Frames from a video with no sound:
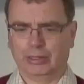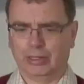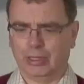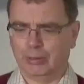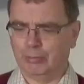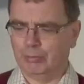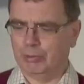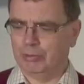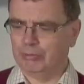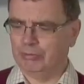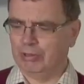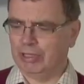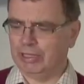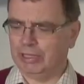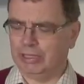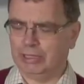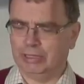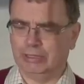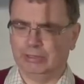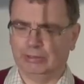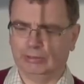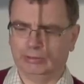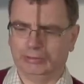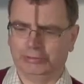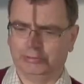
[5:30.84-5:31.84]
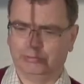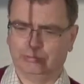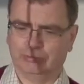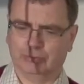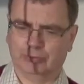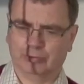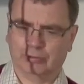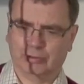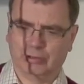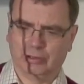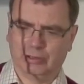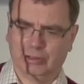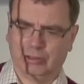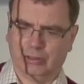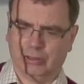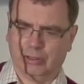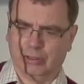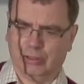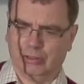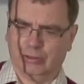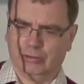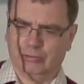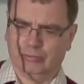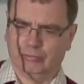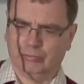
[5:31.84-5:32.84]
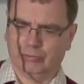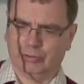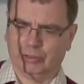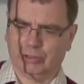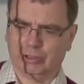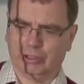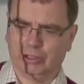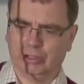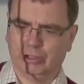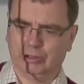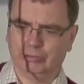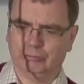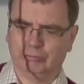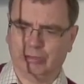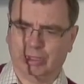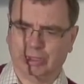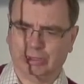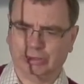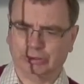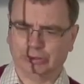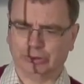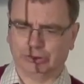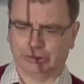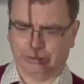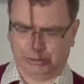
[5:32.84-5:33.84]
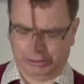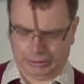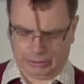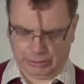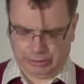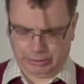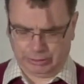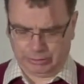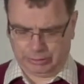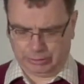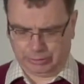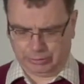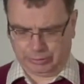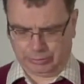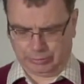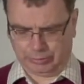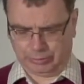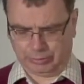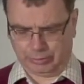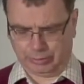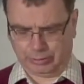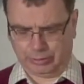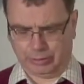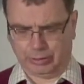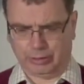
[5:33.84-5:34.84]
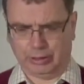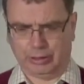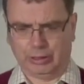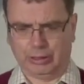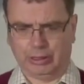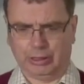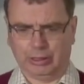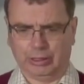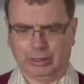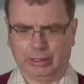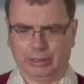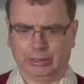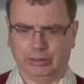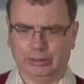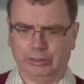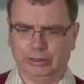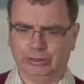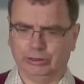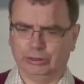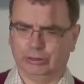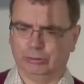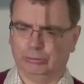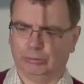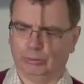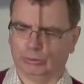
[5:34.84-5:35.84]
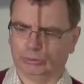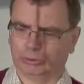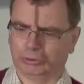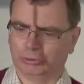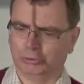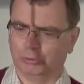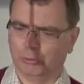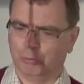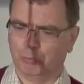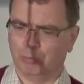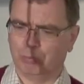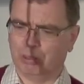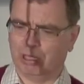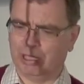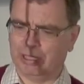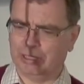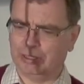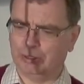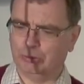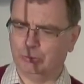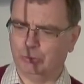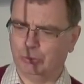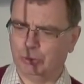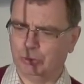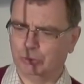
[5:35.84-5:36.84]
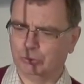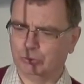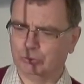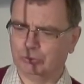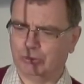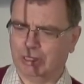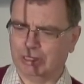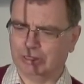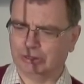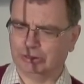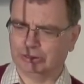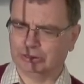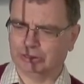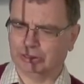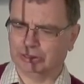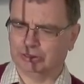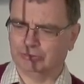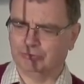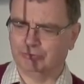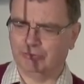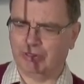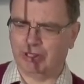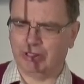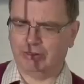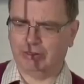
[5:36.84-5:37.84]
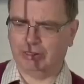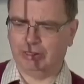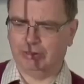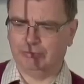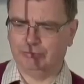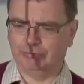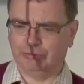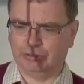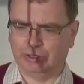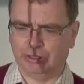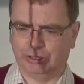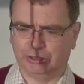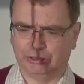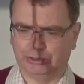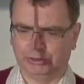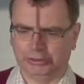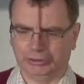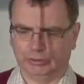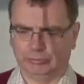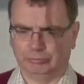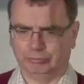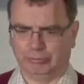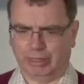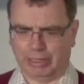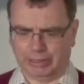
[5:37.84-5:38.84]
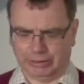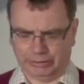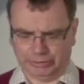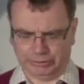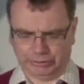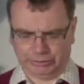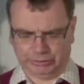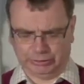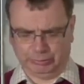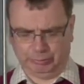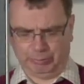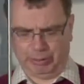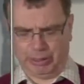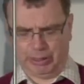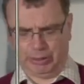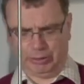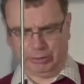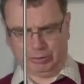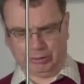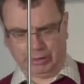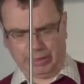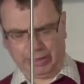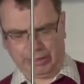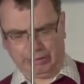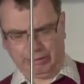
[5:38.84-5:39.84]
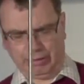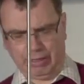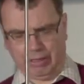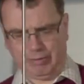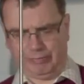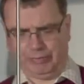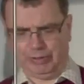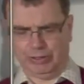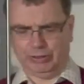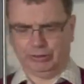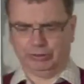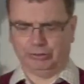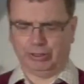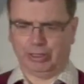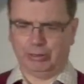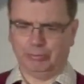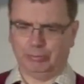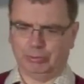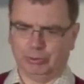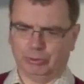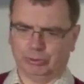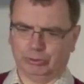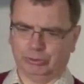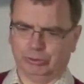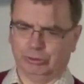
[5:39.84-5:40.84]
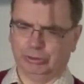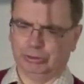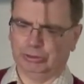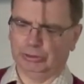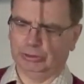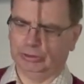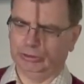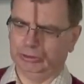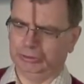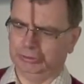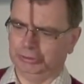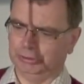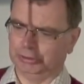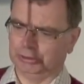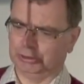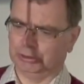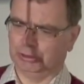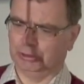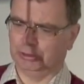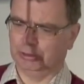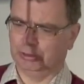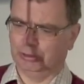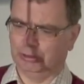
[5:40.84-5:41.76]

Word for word: Then we're ready for the curtain runners, and these are what's called plain wheeled runners. There's varying versions of runners depending on how heavy a drape you're trying to use.